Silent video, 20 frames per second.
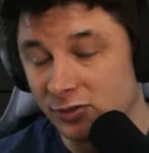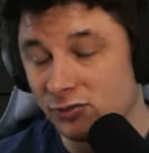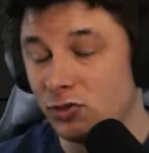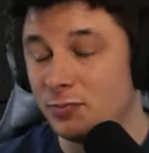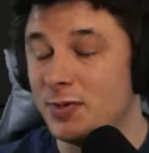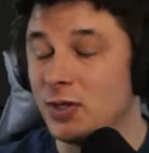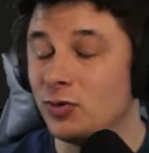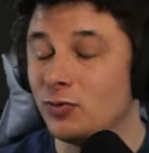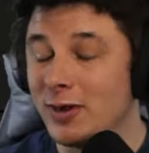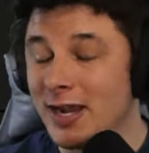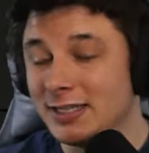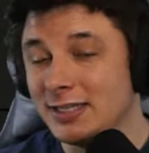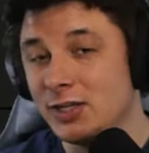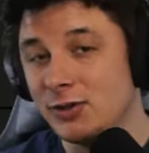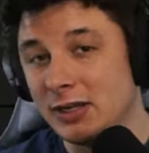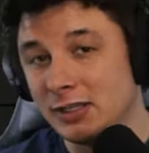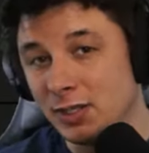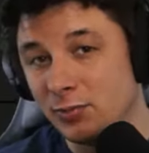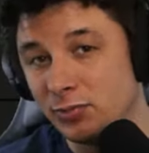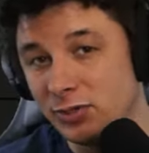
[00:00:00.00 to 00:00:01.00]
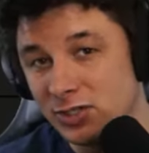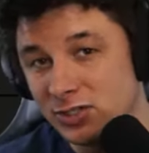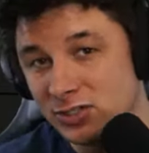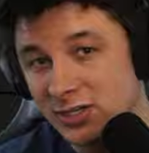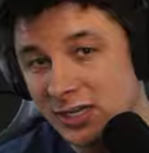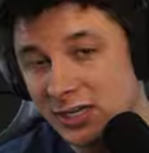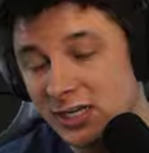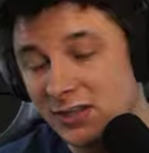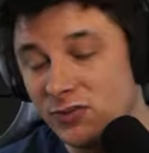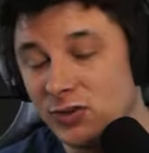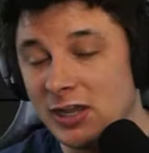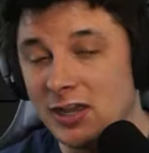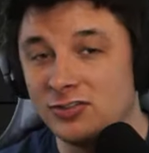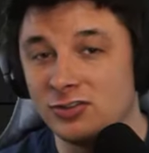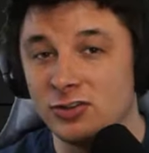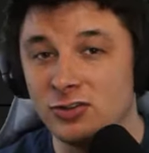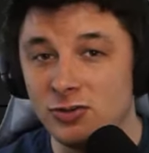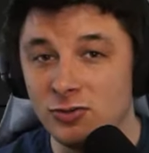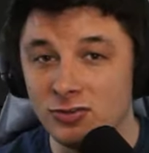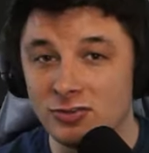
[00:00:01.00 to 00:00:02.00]
So it'd be greatly appreciated if you guys
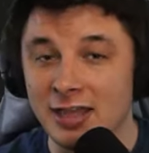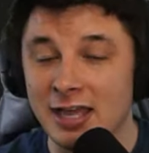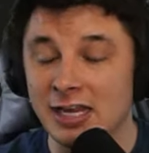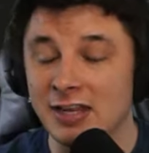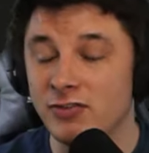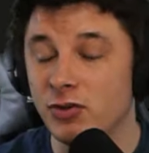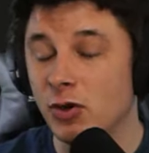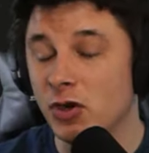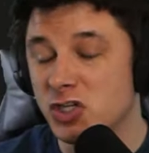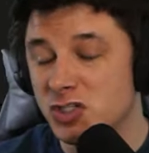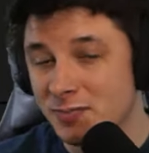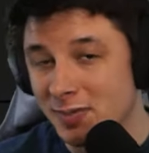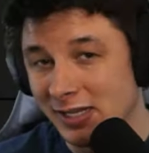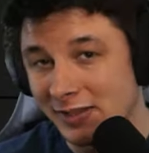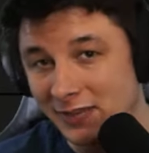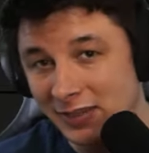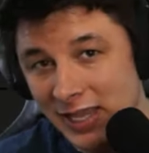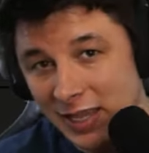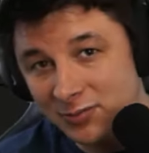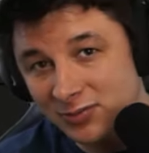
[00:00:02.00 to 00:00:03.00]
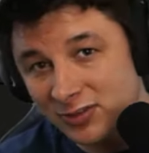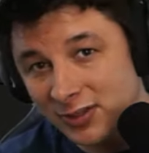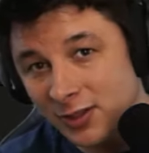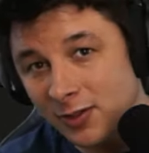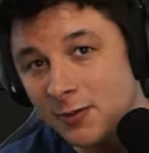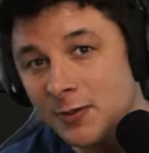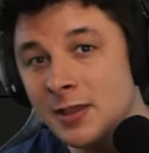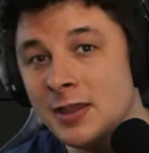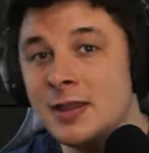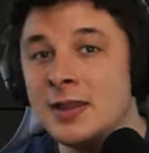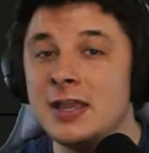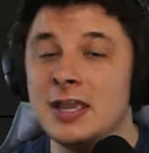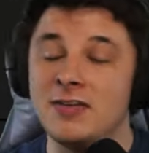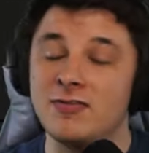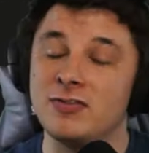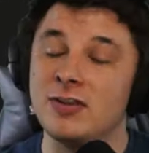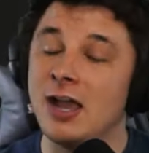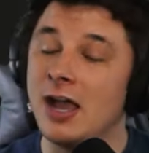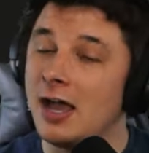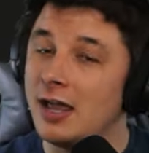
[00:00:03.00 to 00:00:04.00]
could use that if you are spending the game still. If
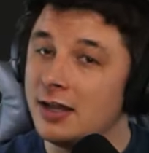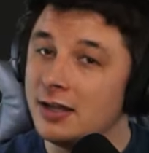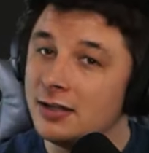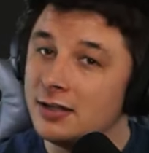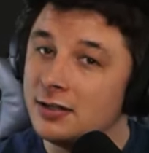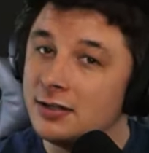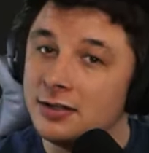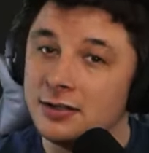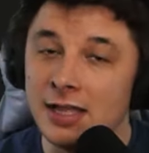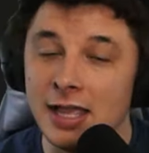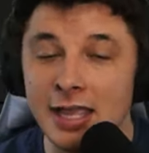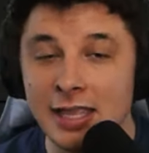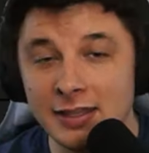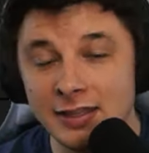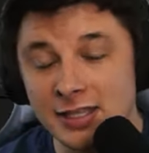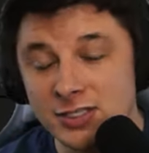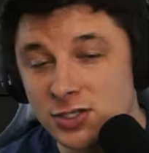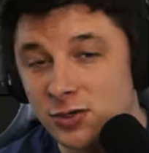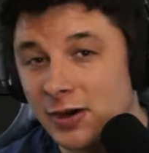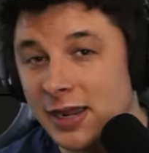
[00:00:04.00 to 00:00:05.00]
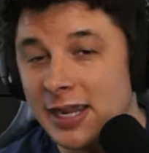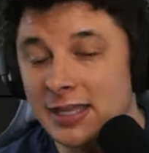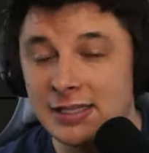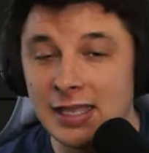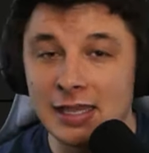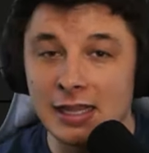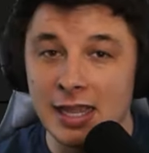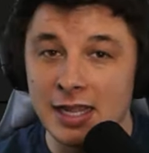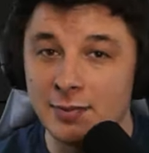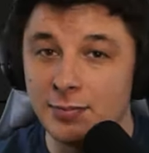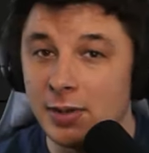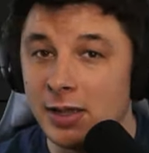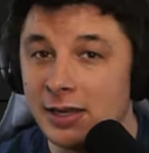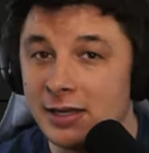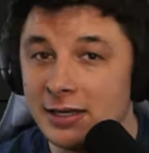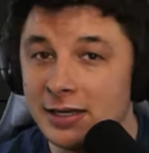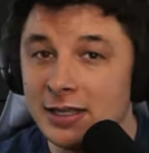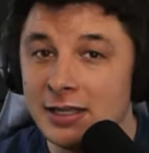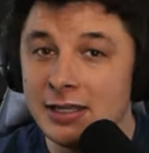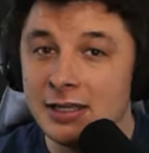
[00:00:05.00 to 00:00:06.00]
not, hey, that's all right. Hit that like
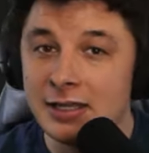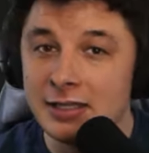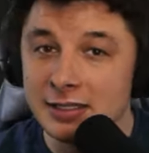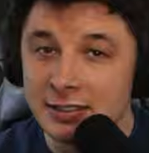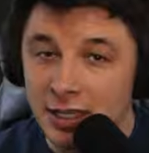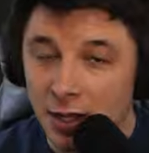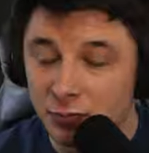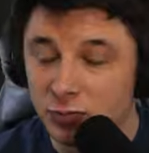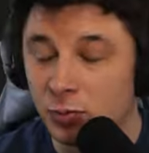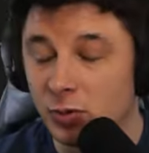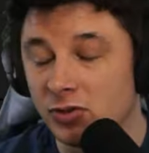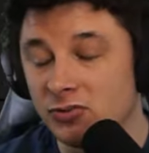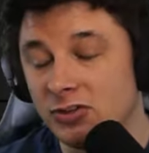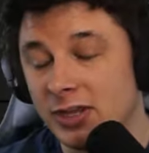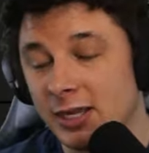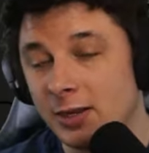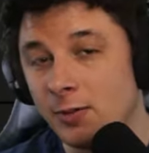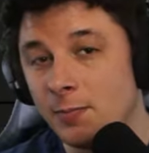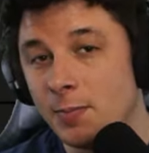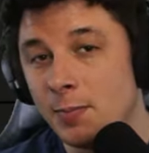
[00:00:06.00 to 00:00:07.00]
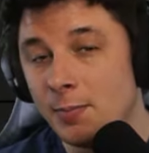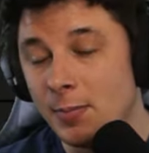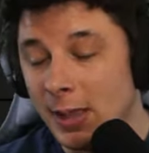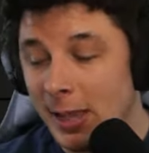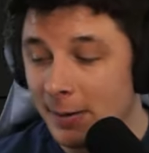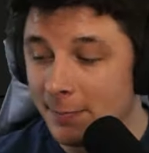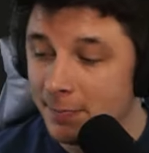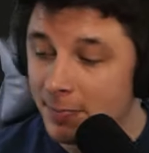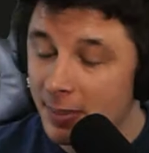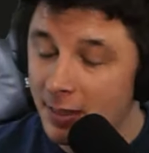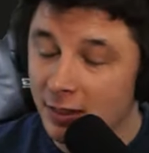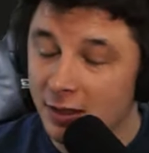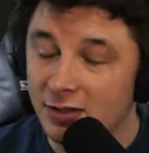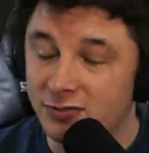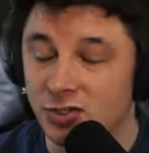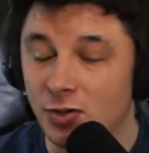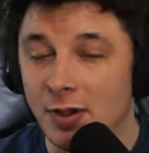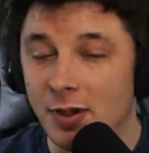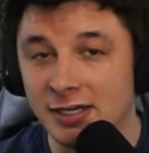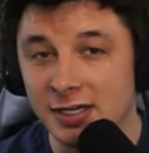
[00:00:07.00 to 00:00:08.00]
button, help support the channel. But
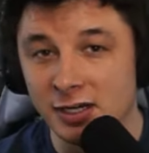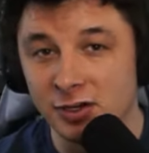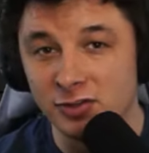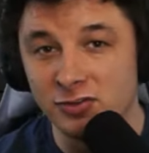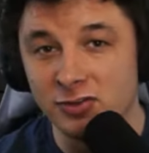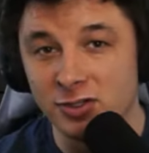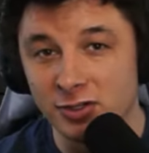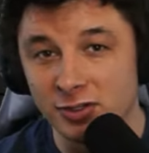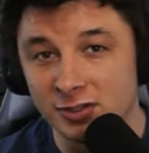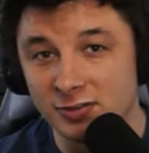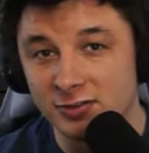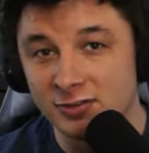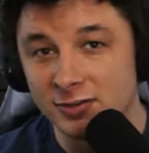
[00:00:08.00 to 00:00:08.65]
let's go ahead and get into the tier list.